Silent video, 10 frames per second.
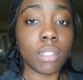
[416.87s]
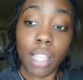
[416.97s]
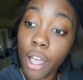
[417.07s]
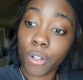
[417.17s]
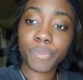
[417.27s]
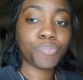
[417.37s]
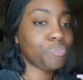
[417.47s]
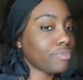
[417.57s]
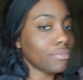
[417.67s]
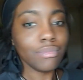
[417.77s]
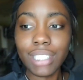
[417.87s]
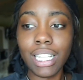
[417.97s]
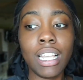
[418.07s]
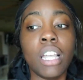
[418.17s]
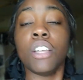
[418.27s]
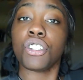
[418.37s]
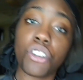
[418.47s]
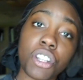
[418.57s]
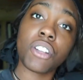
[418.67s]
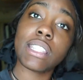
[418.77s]
So show
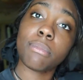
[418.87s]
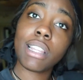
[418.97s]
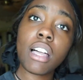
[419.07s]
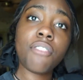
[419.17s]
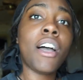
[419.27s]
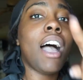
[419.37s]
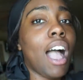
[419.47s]
your girls some love.